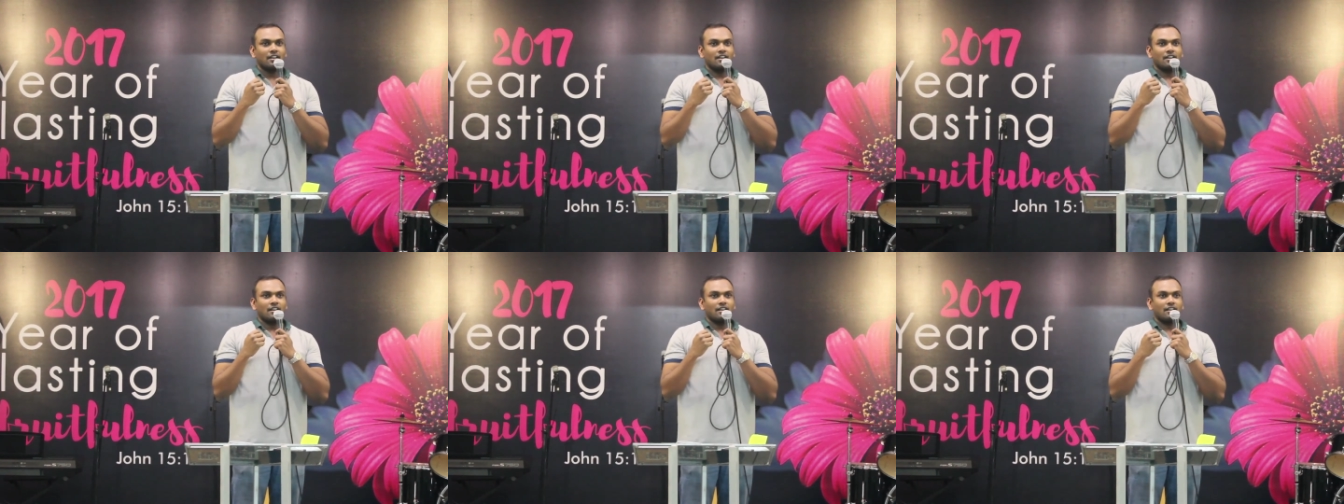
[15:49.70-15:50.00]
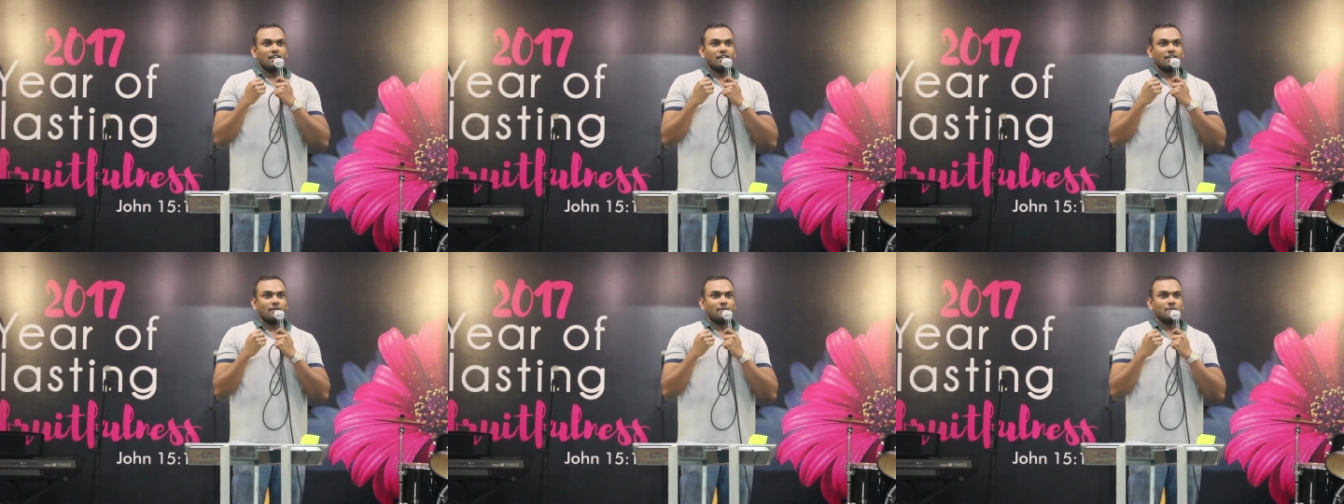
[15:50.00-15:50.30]

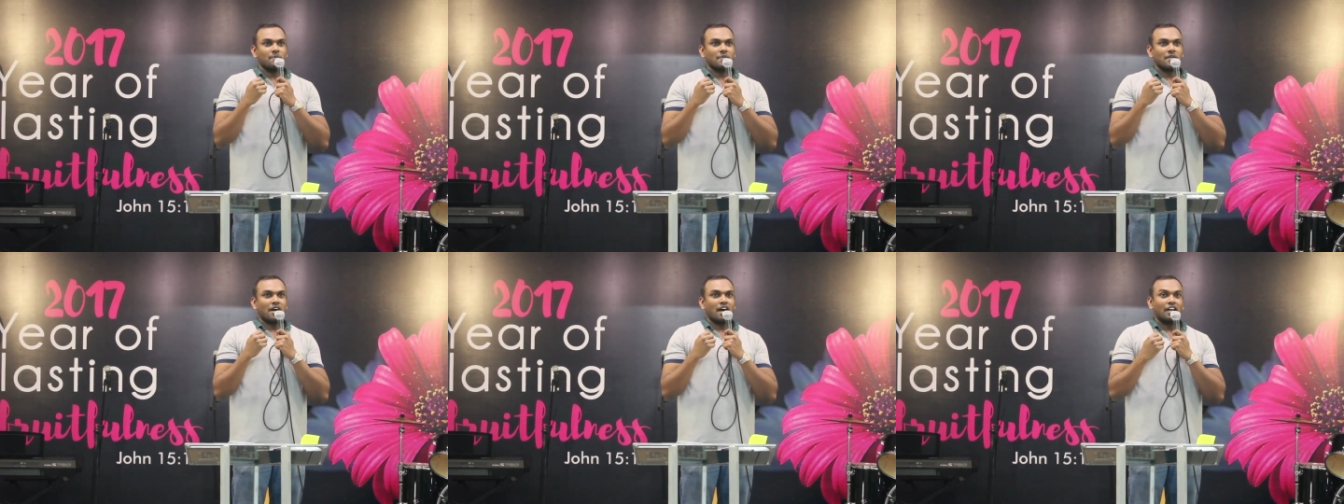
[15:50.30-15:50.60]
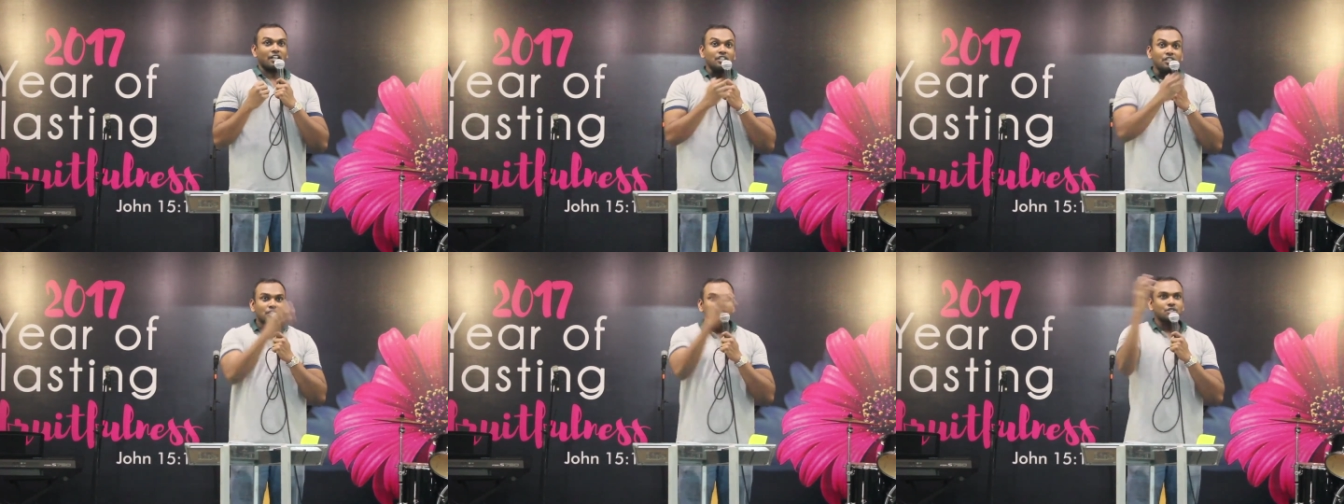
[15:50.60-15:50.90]
uh,
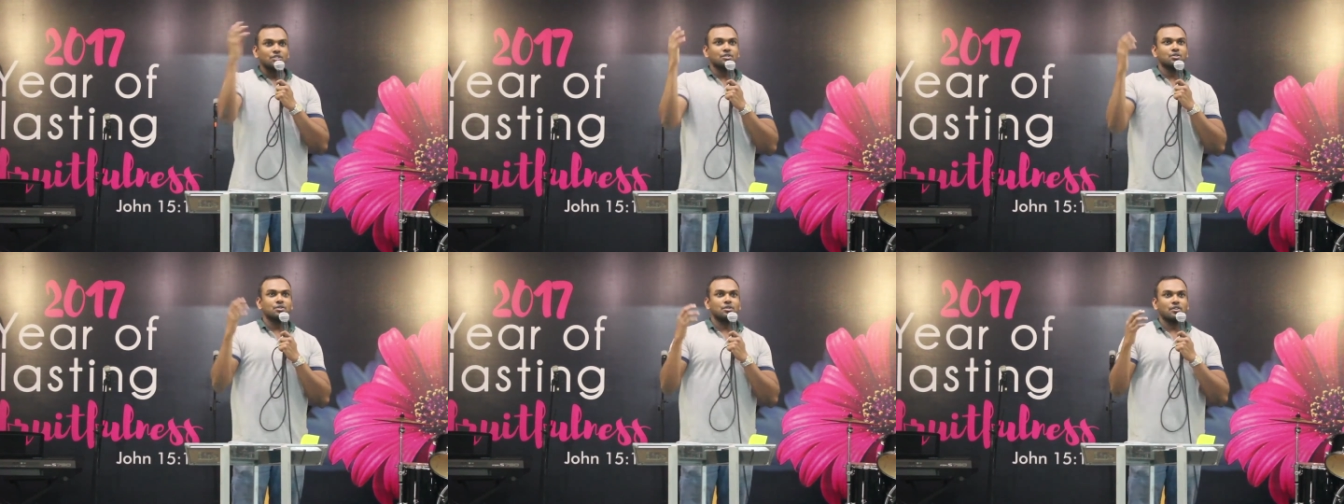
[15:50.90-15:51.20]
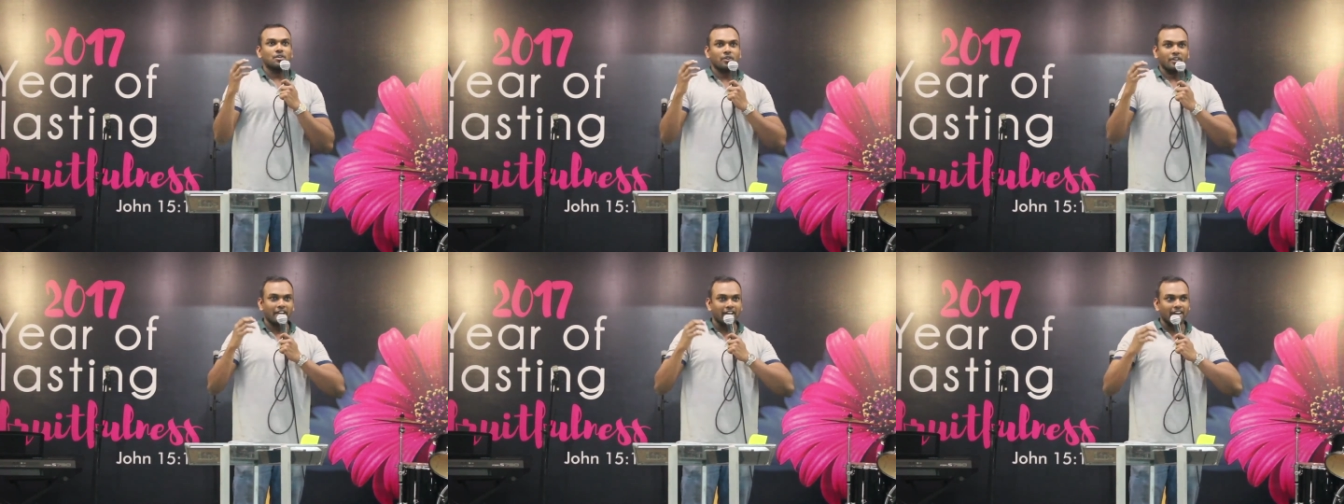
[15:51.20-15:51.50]
understood,
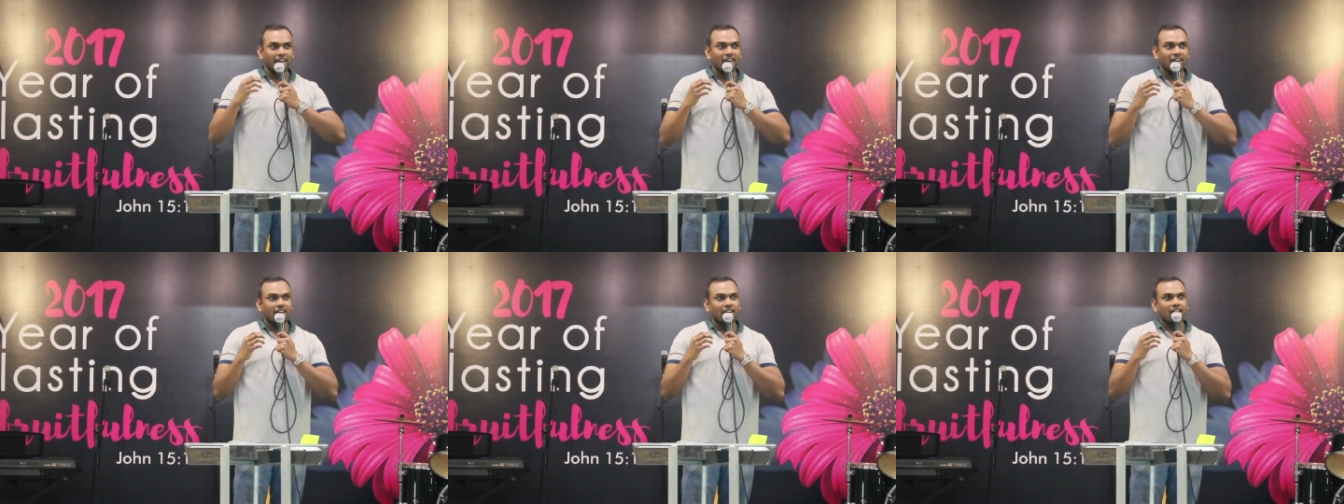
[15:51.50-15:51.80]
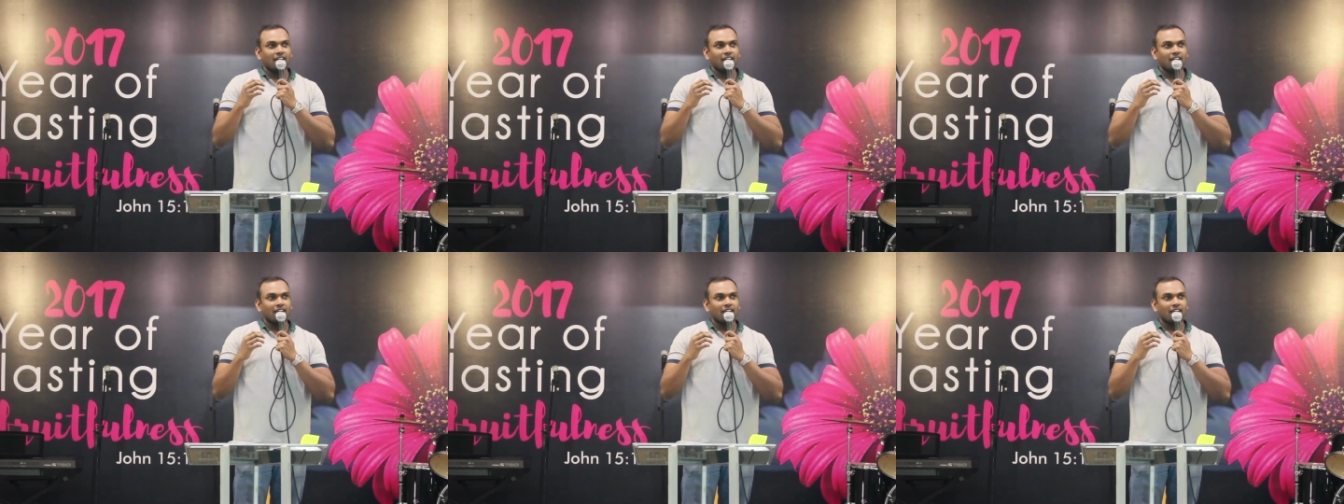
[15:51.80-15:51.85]
okay,